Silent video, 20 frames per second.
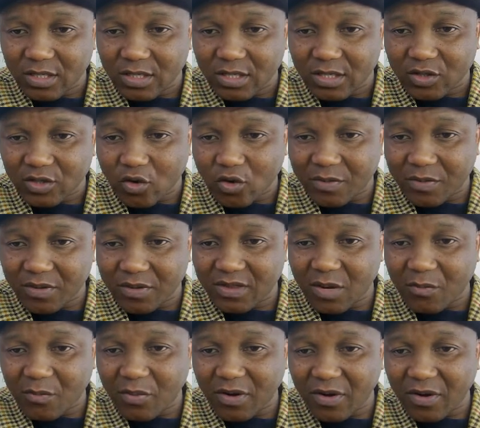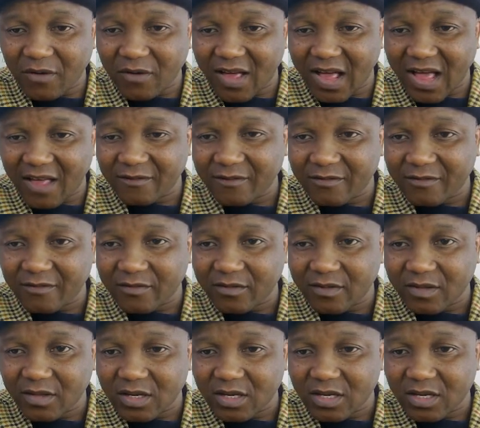It's going to be 3.5
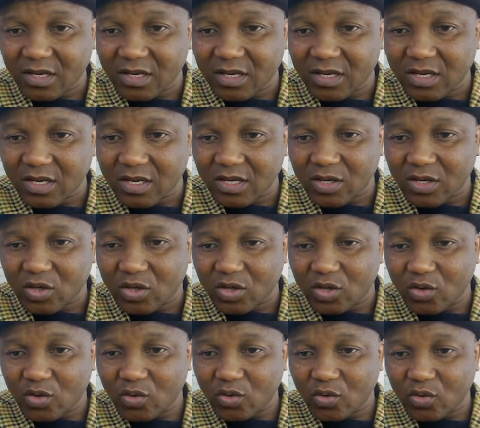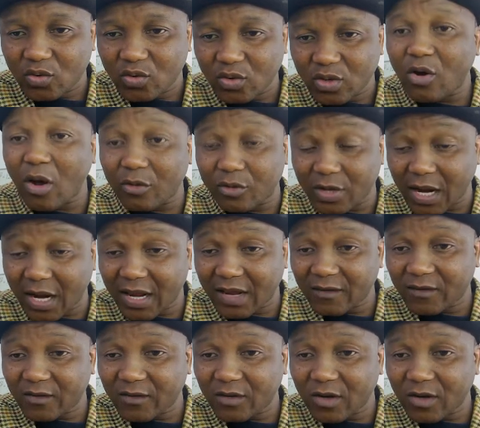q equal to it
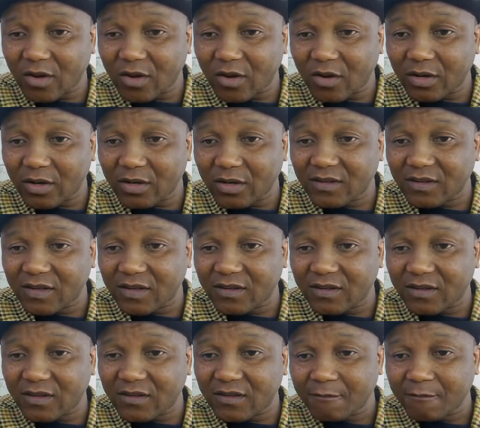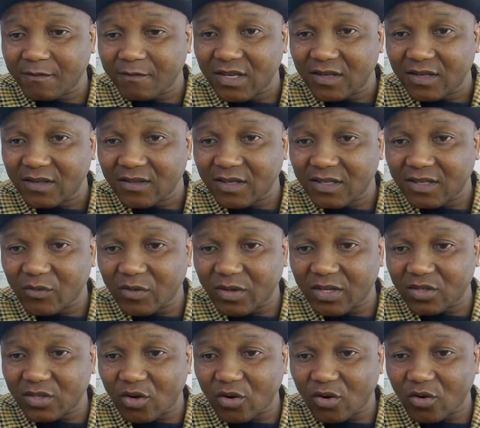again slow. 16.
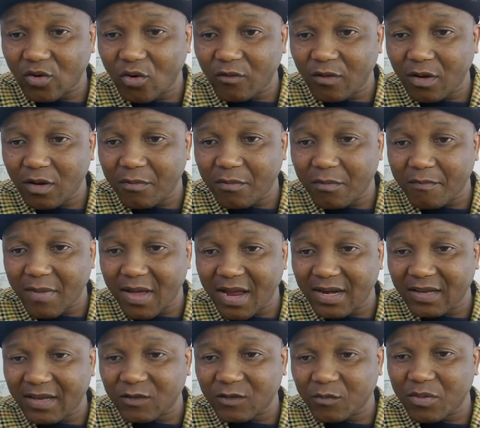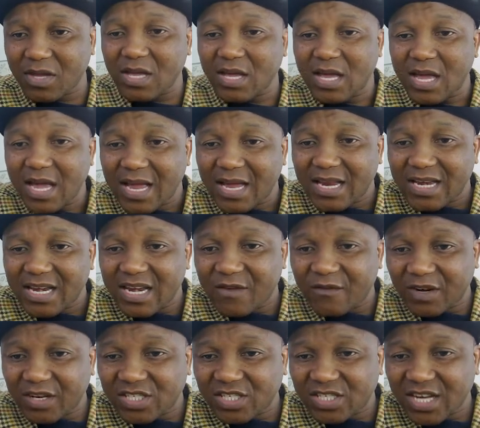16 this one over minus p.
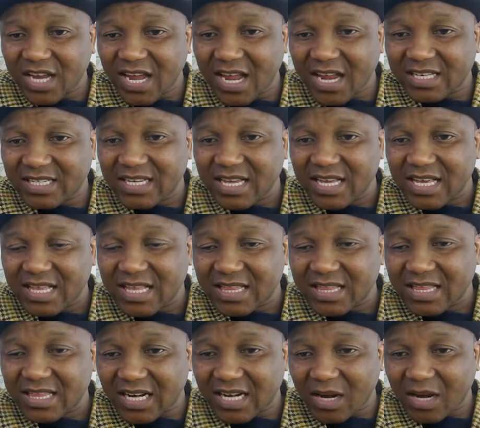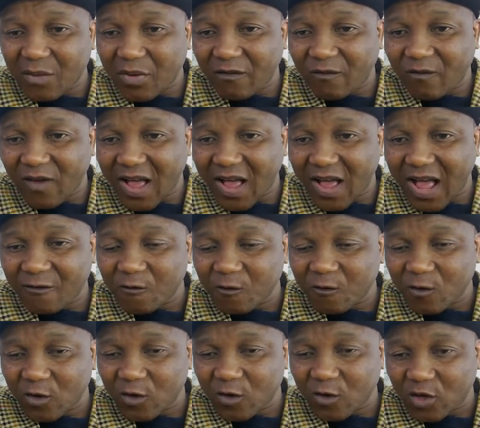Differentiate 3.5
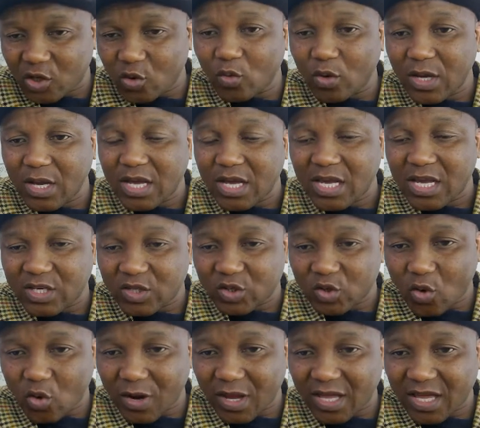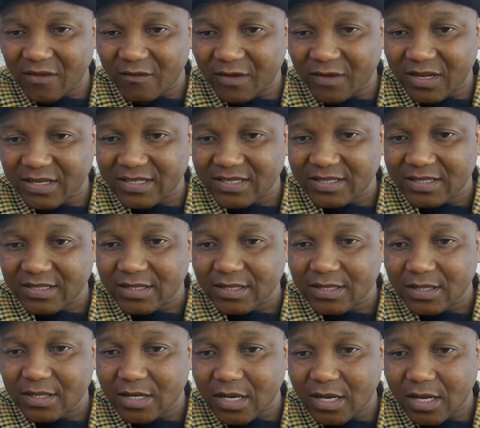q is going to give us
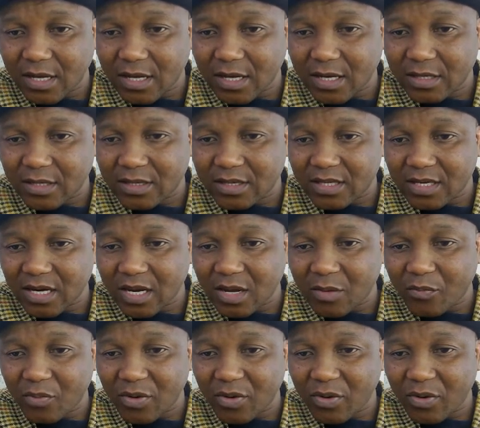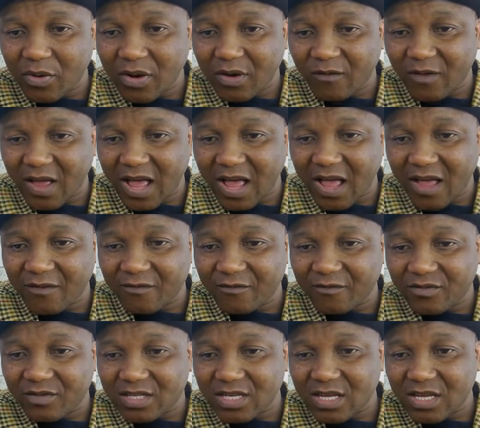3.5
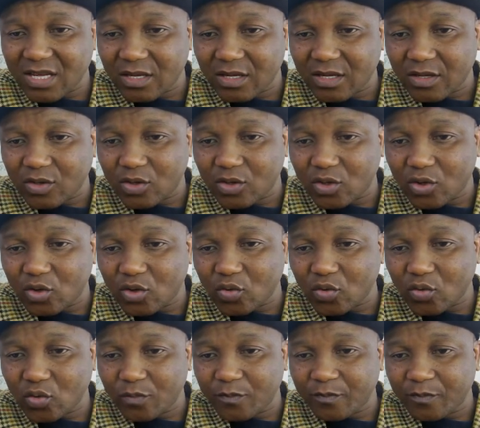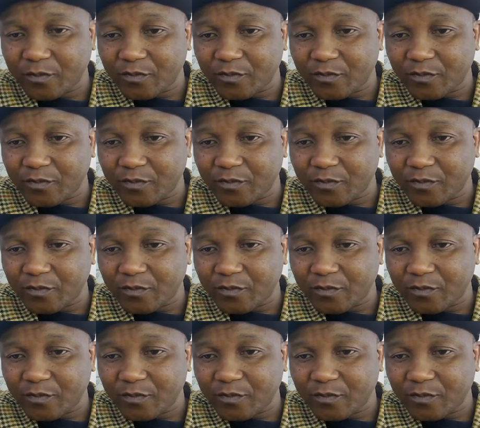dq.